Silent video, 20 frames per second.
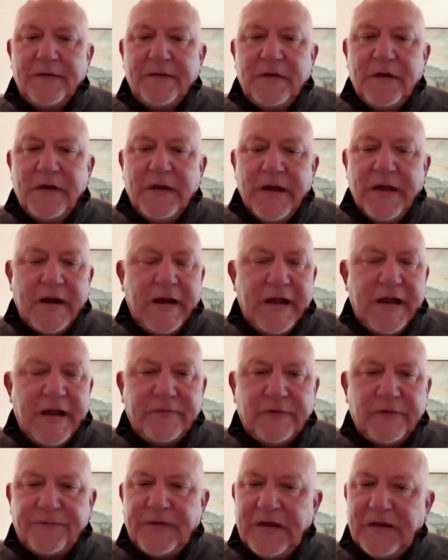You got to
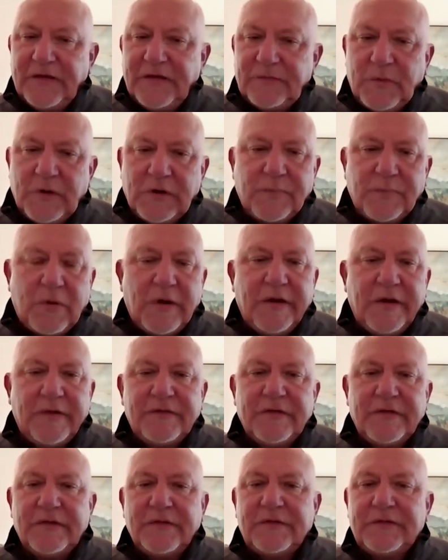have a Facebook
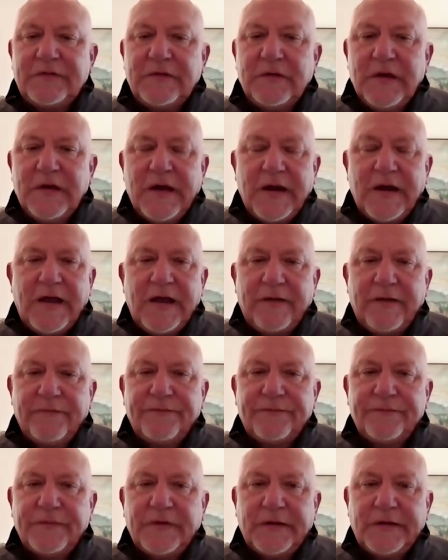presence. You got to
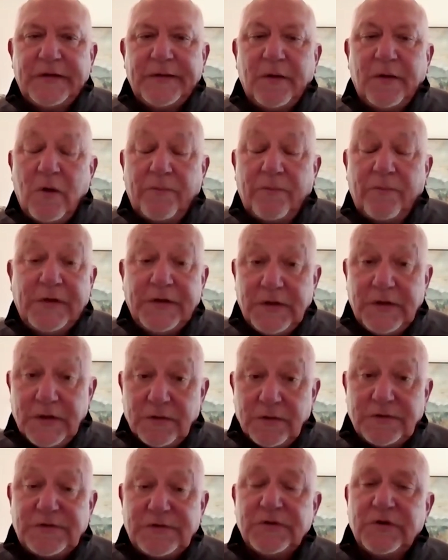have hopefully
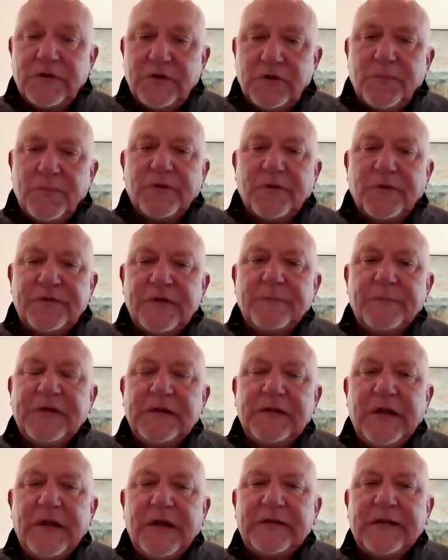YouTube or
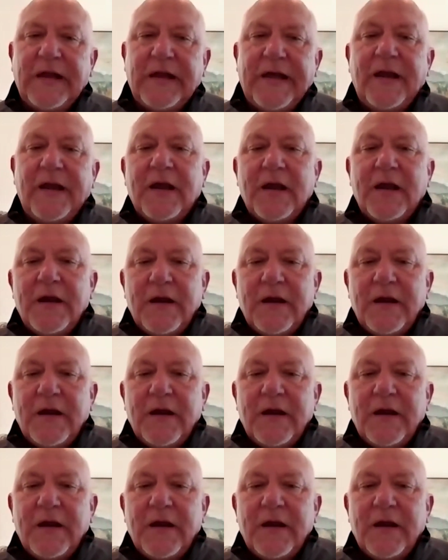something like that.